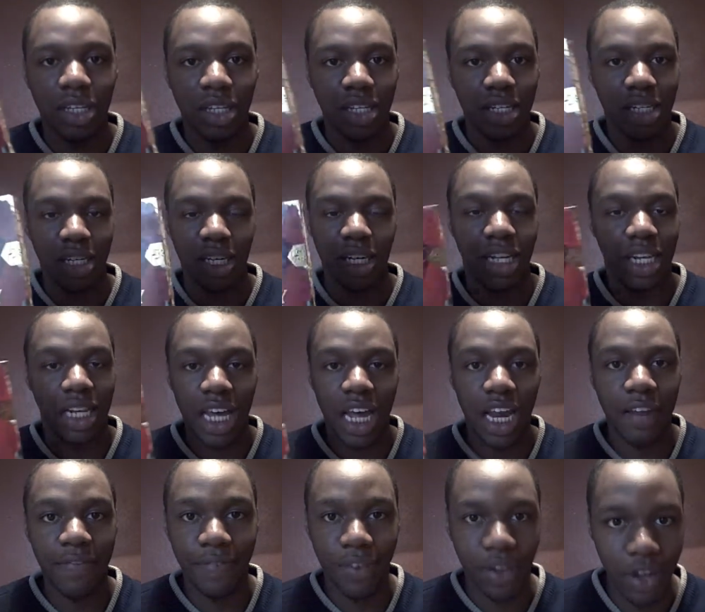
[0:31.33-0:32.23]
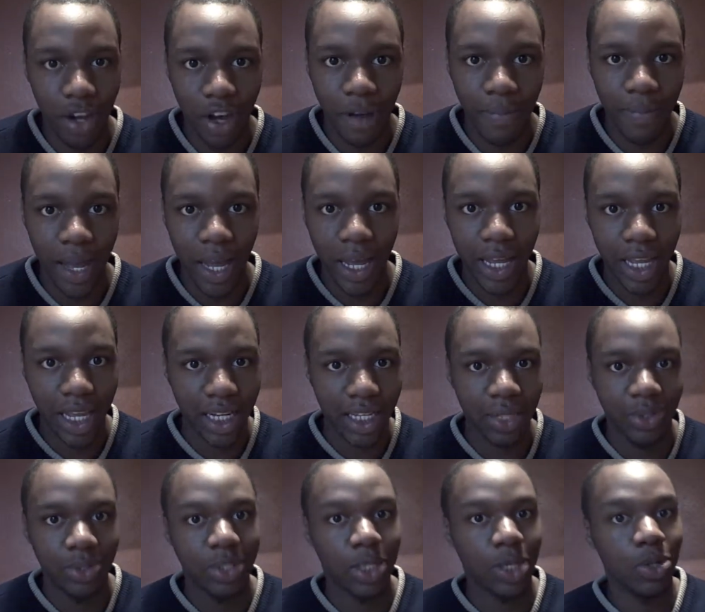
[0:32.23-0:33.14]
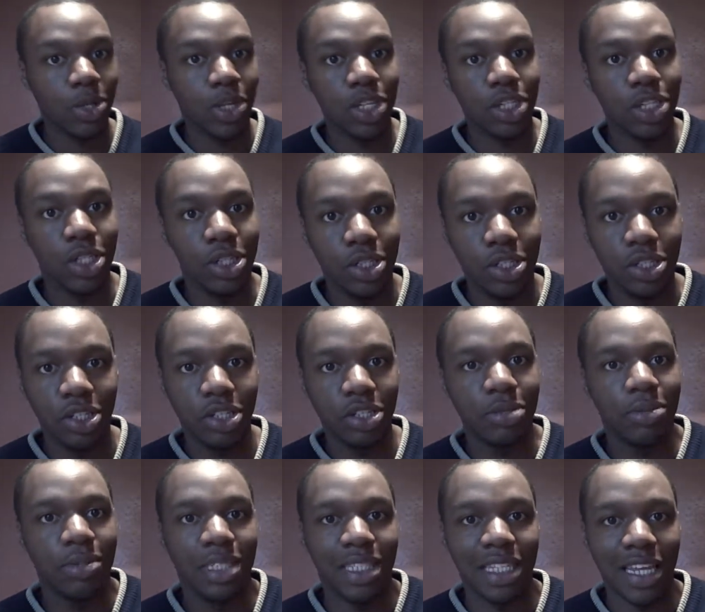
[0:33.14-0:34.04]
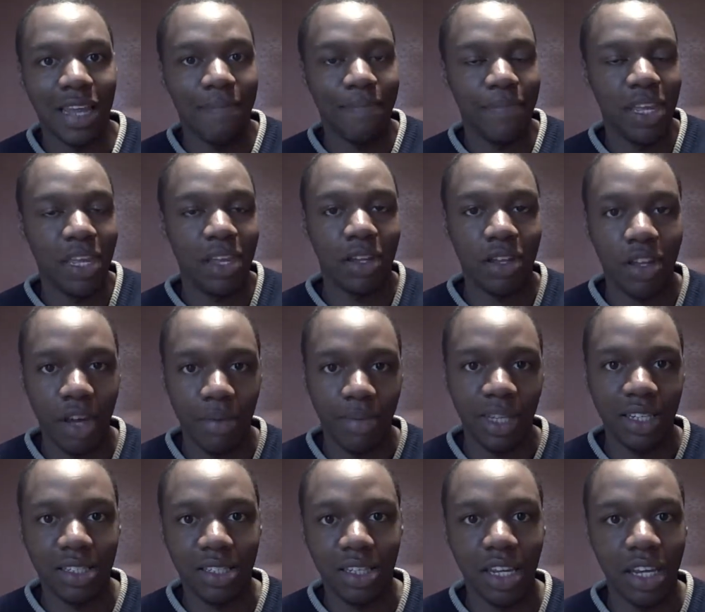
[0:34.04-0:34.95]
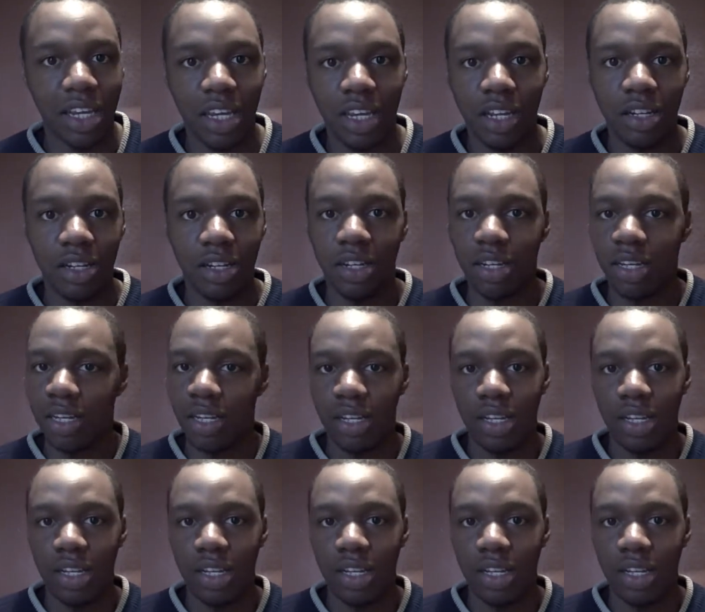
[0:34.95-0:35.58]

And then I kind of forgot about it until someone on YouTube sent me a comment saying,